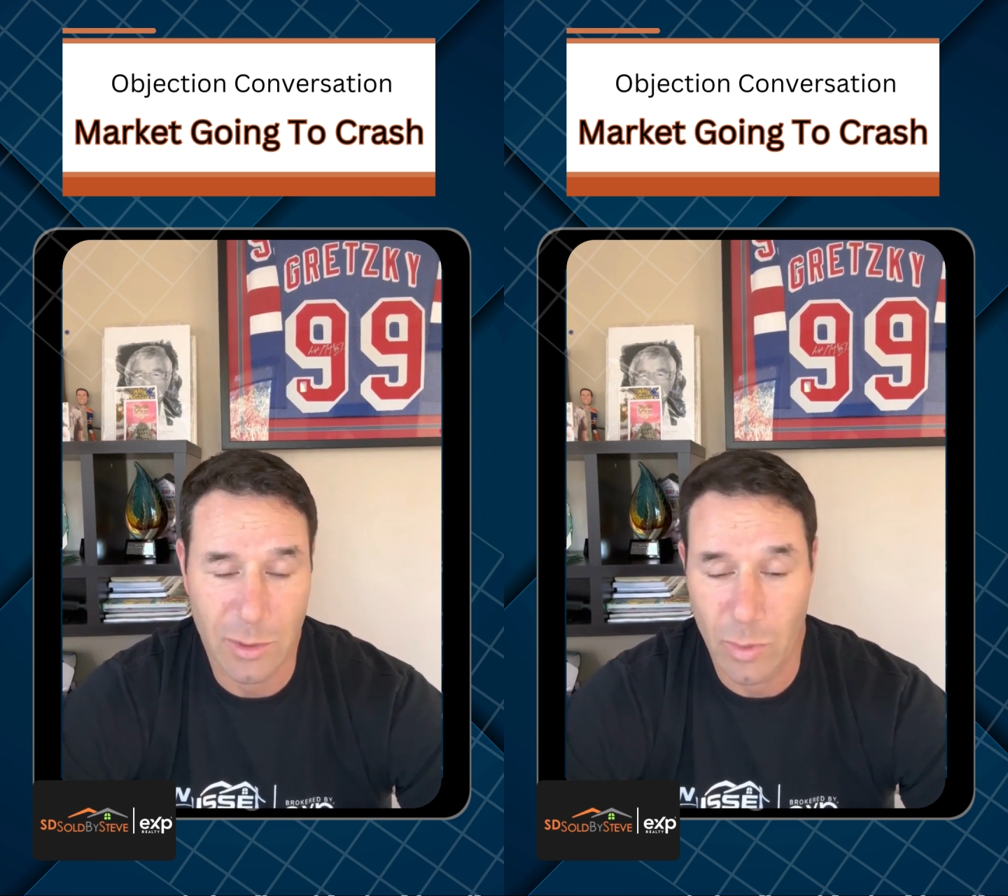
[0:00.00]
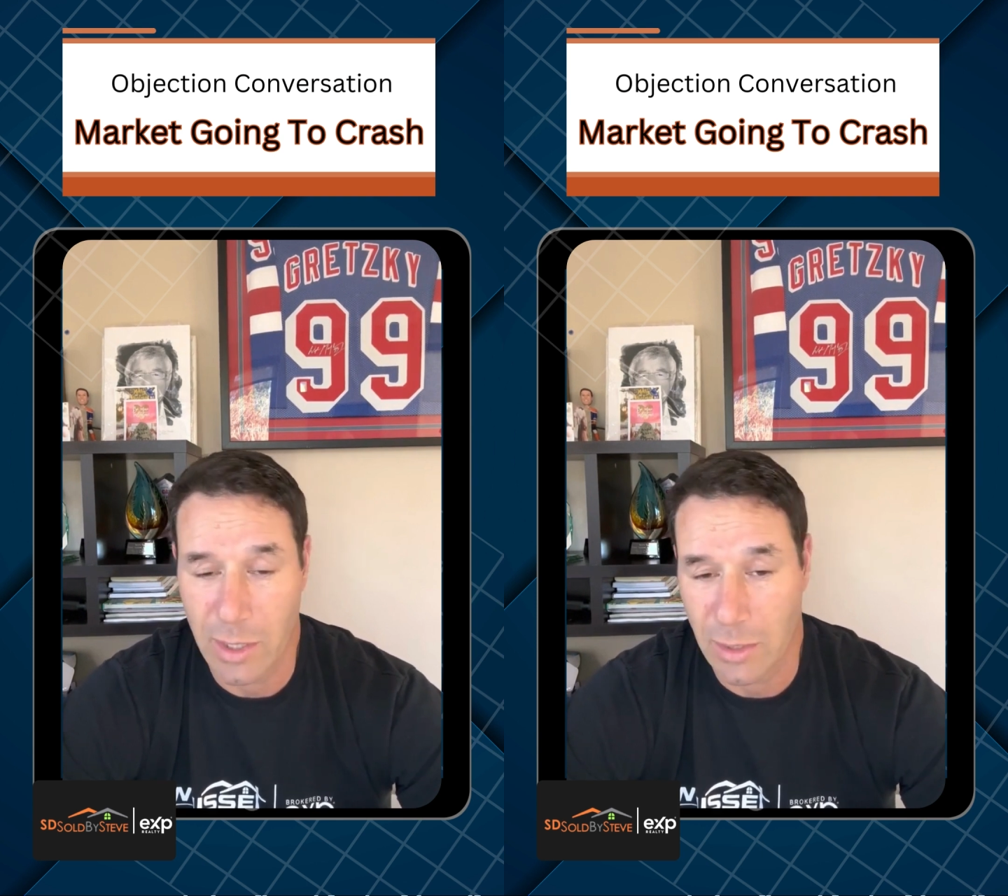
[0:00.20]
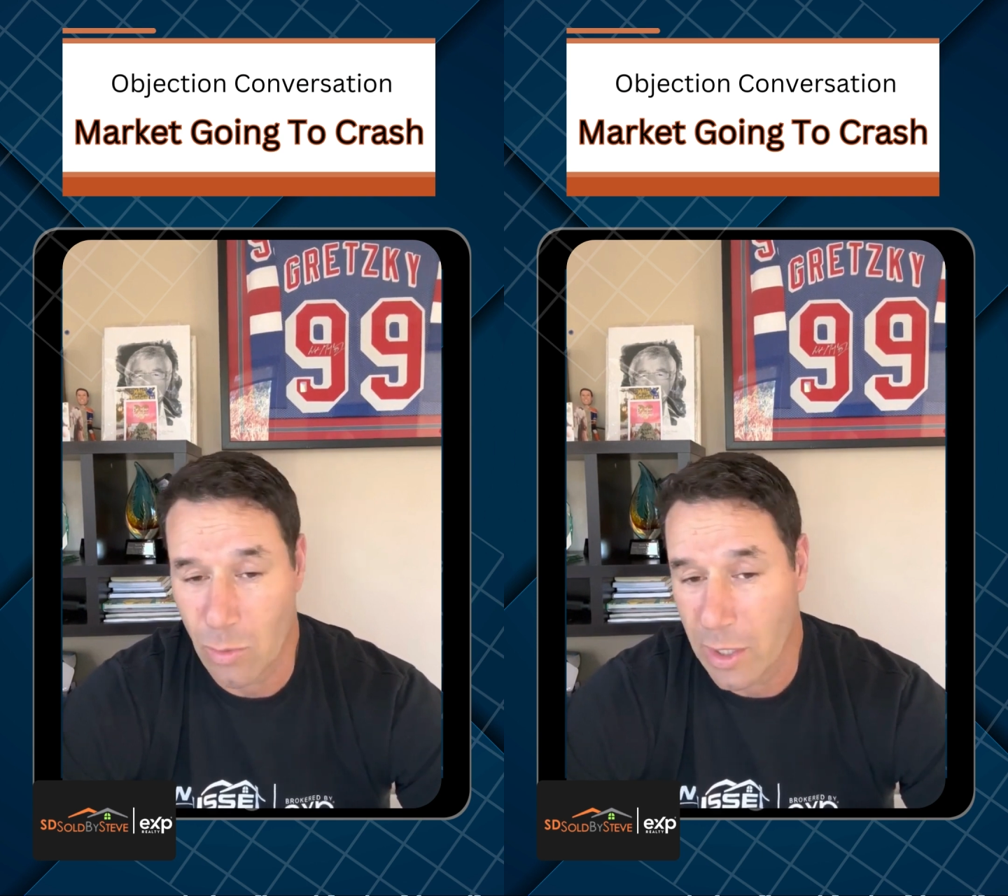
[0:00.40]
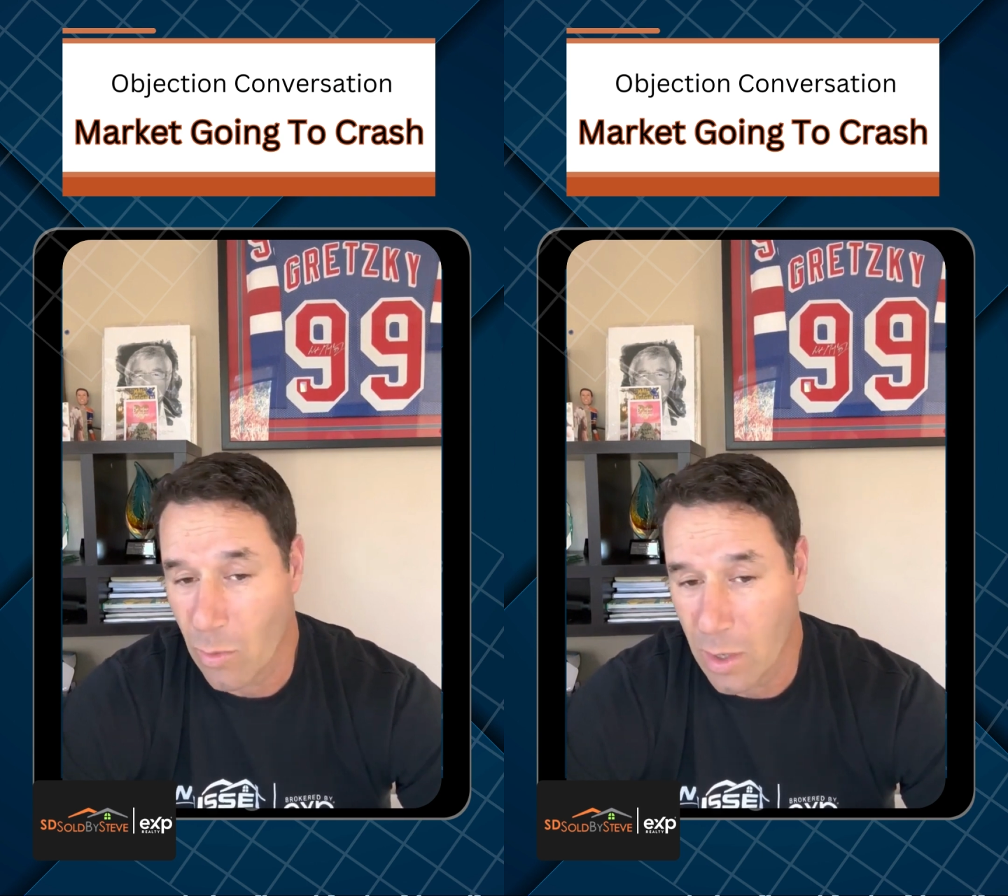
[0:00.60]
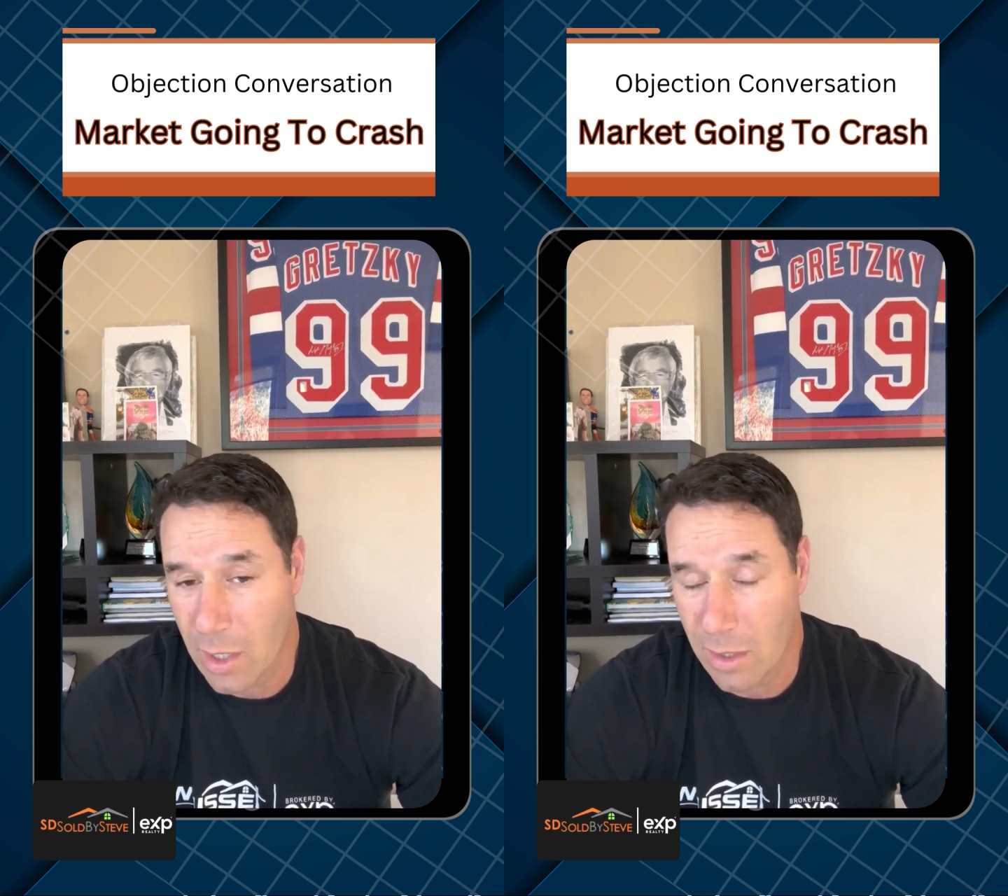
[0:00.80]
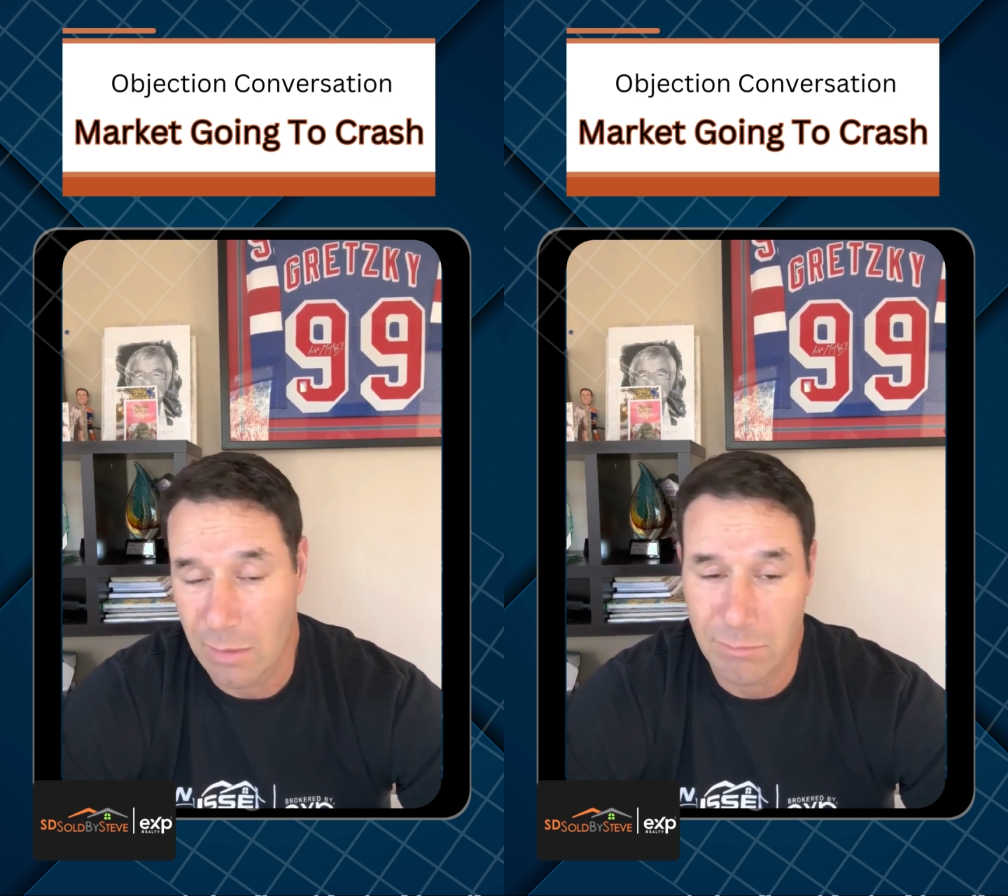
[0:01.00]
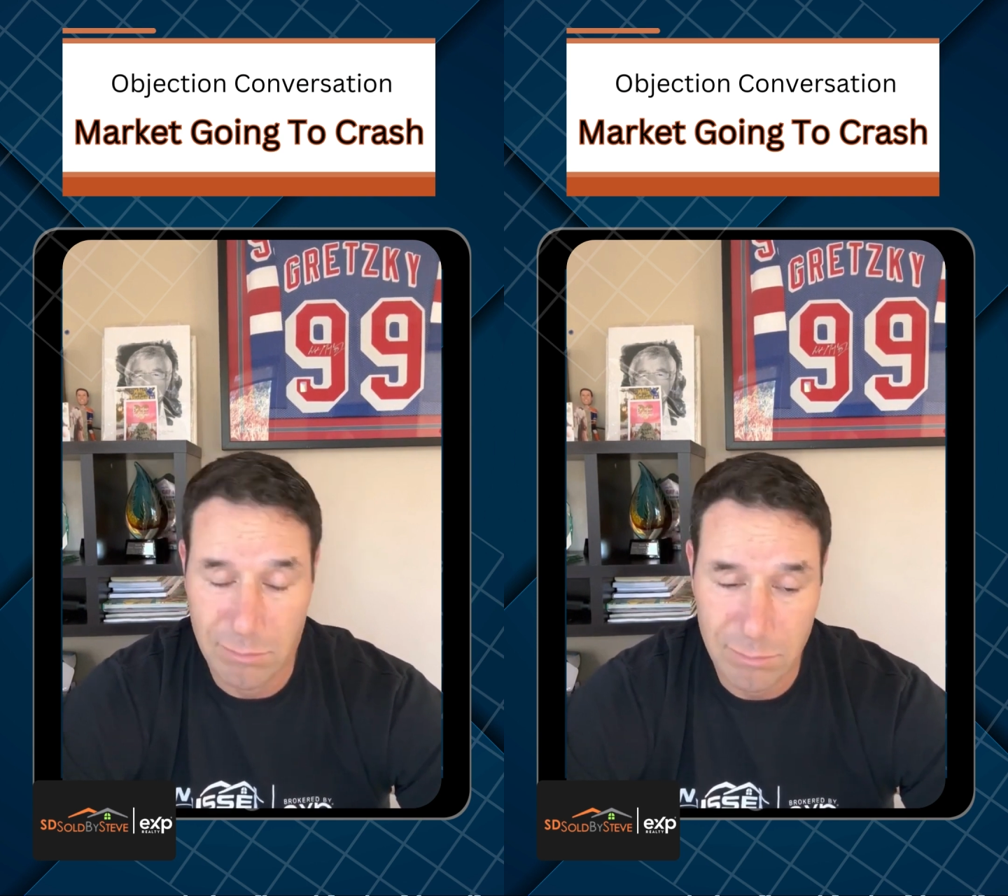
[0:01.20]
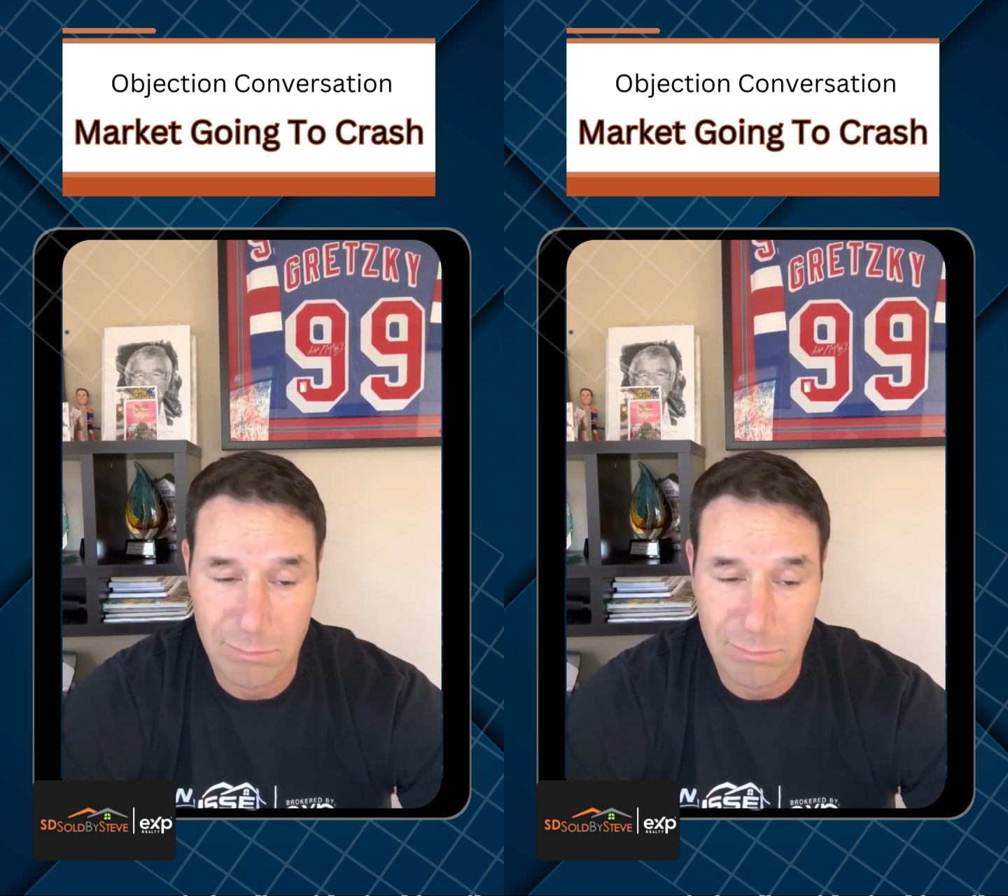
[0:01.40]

2021, and